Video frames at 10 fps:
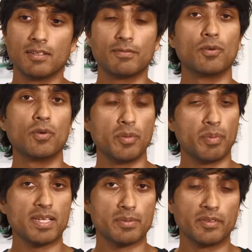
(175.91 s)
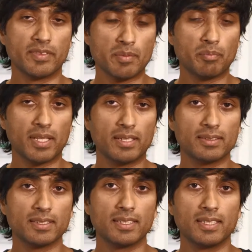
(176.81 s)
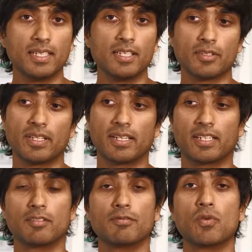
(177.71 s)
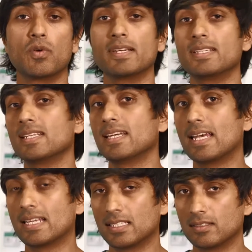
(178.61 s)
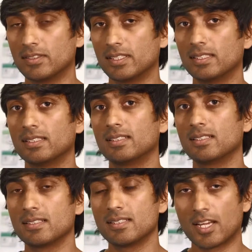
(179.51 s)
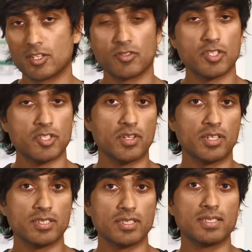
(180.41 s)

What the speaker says: for the placement of an implant, so that I can avoid any of the dangerous structures